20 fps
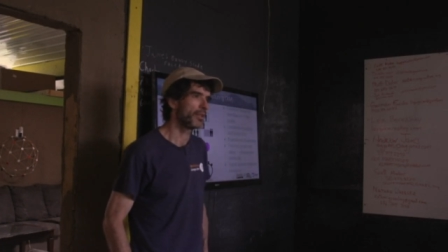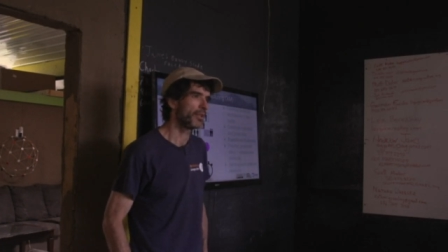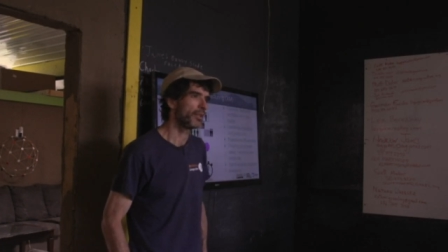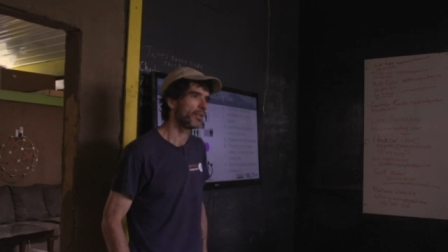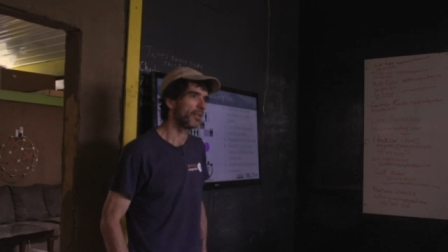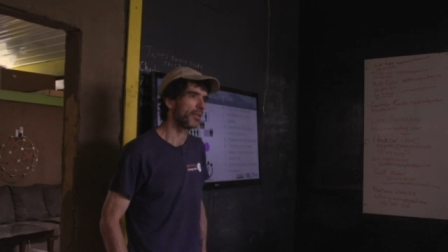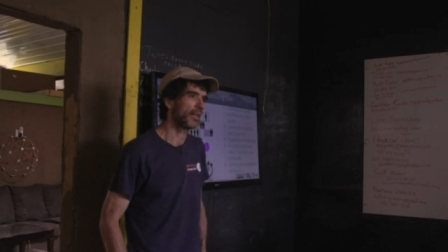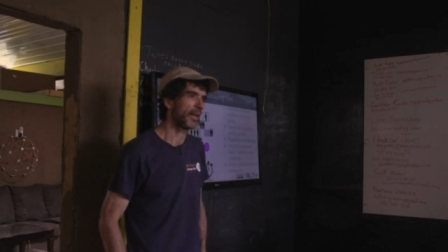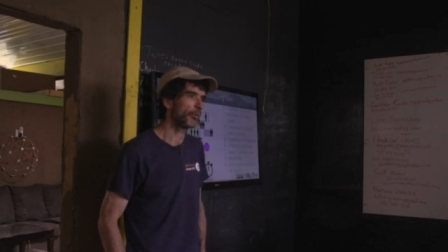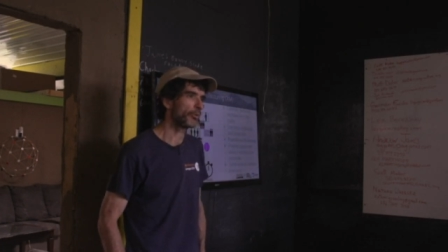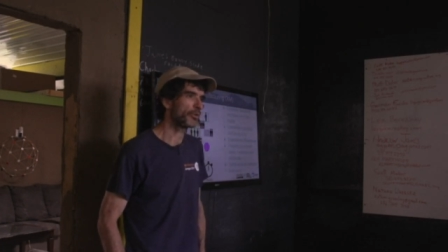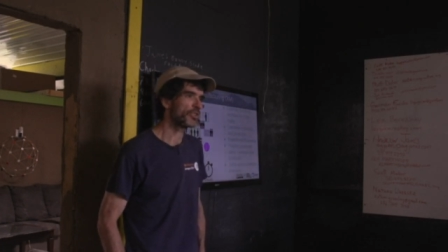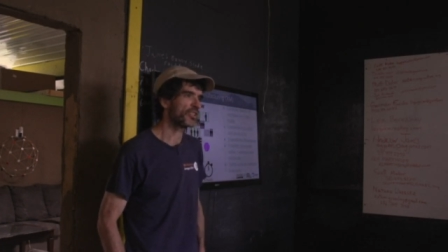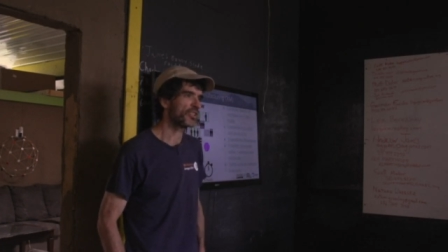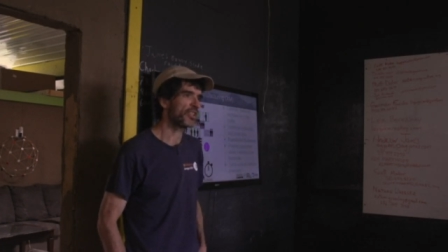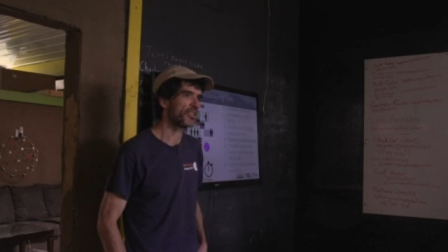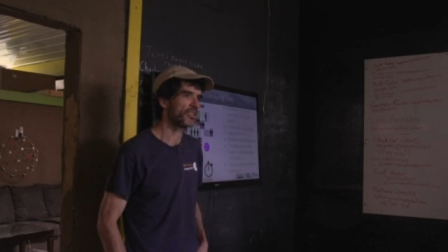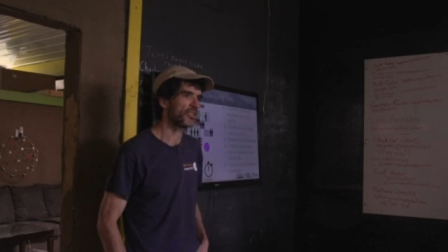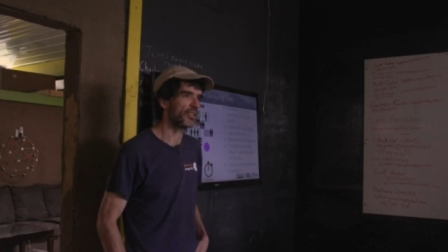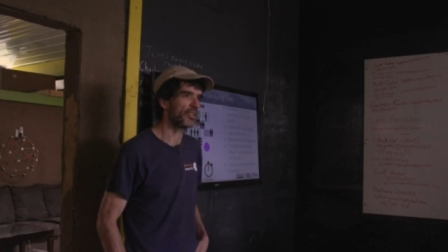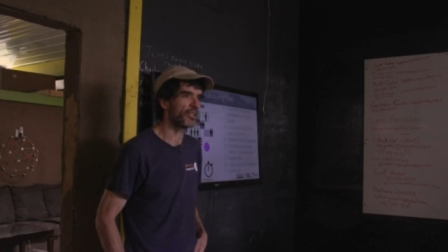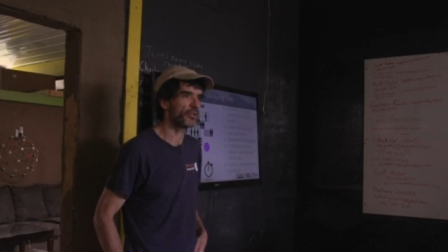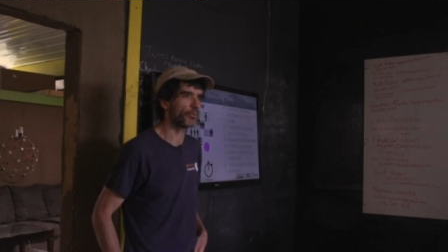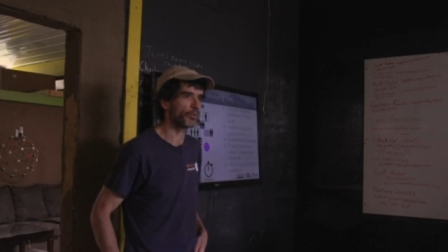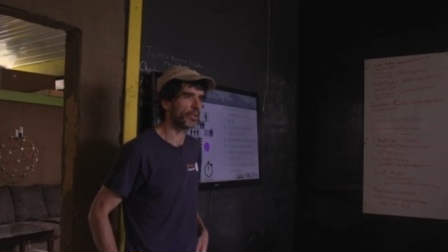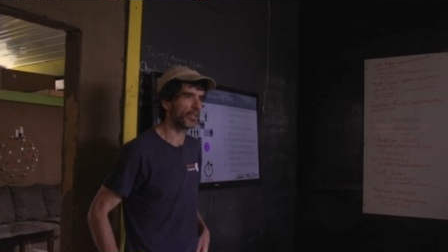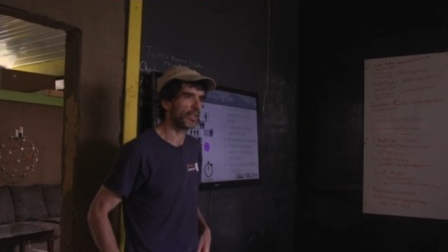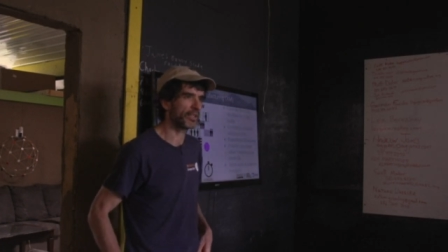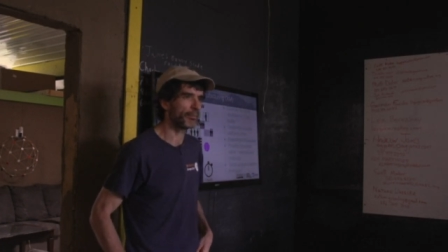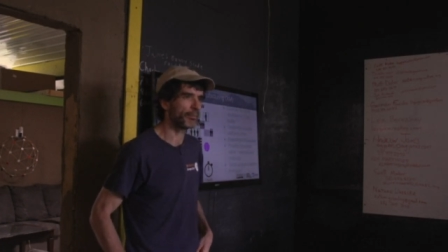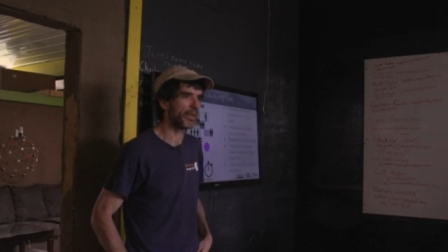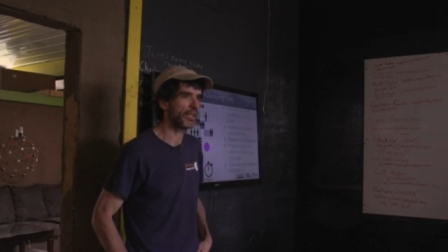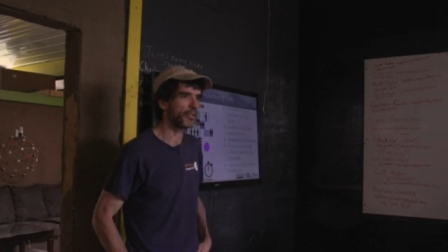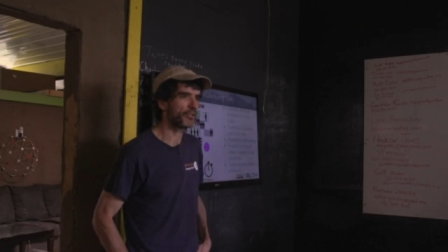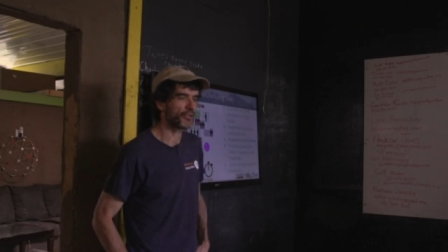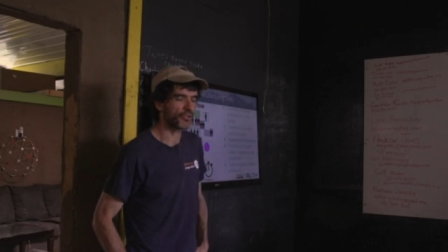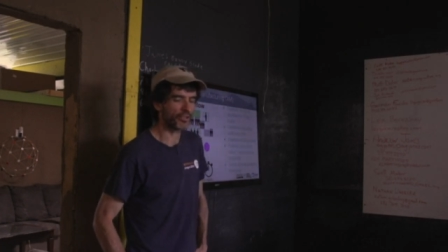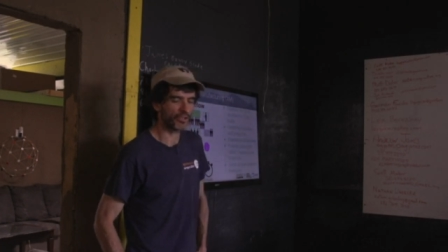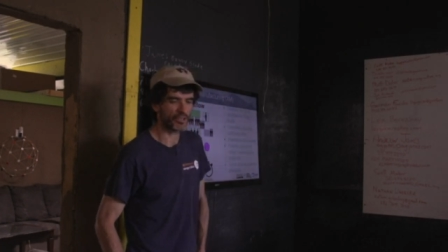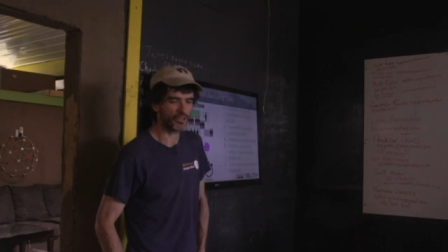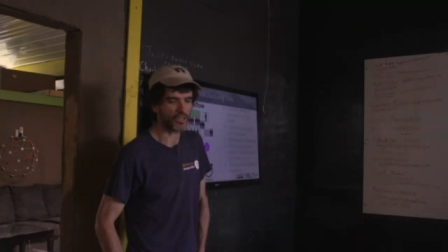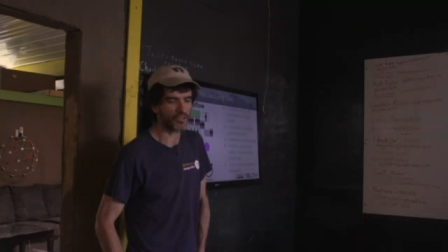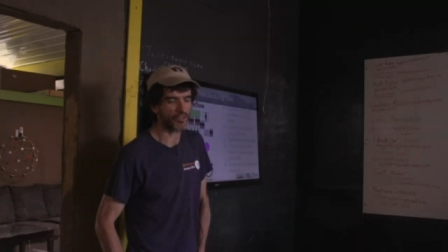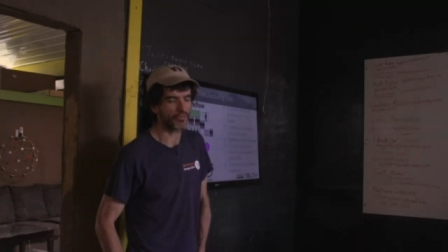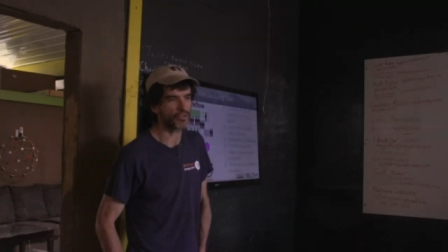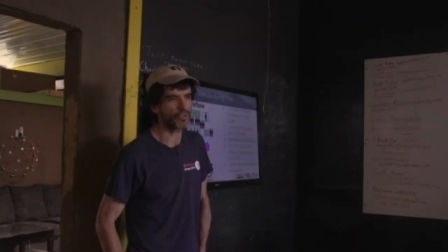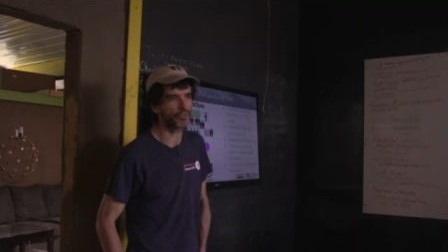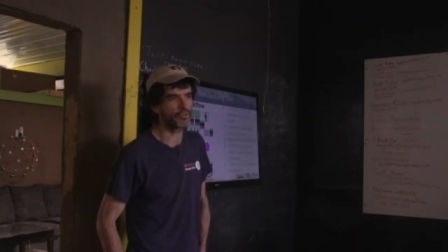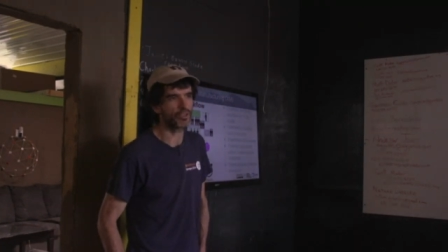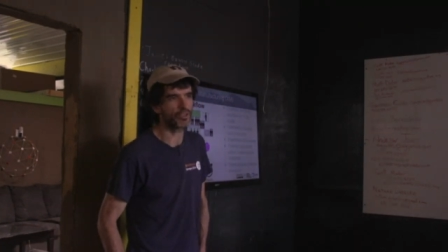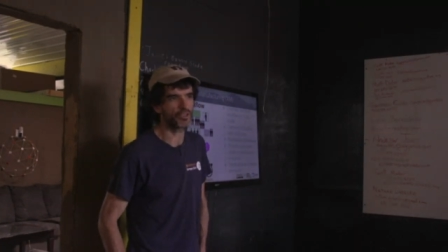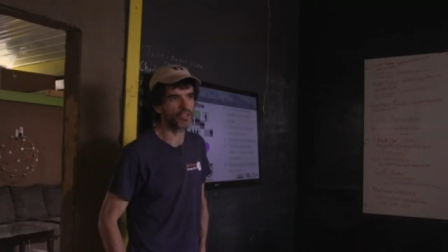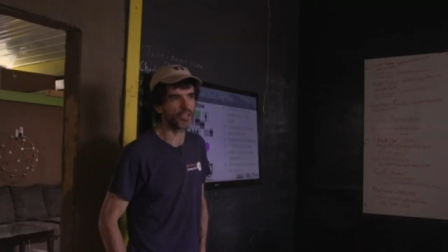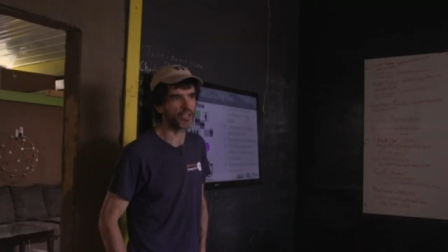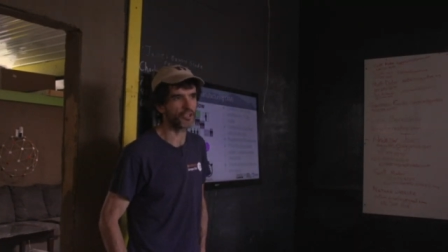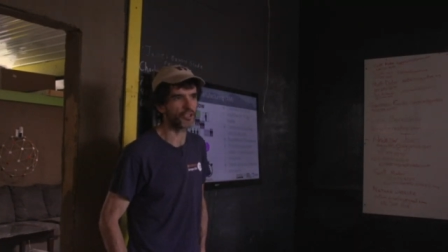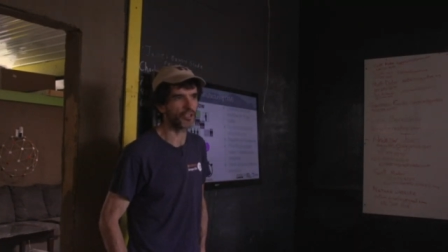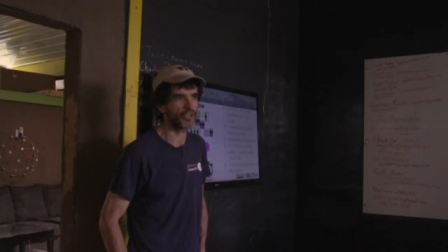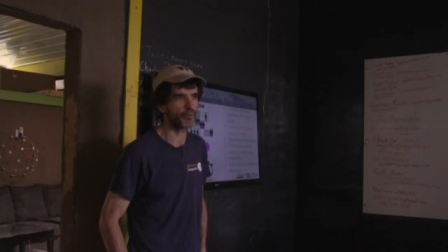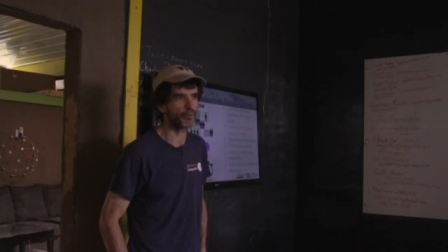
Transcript: I wouldn't say cities were a major success of civilization.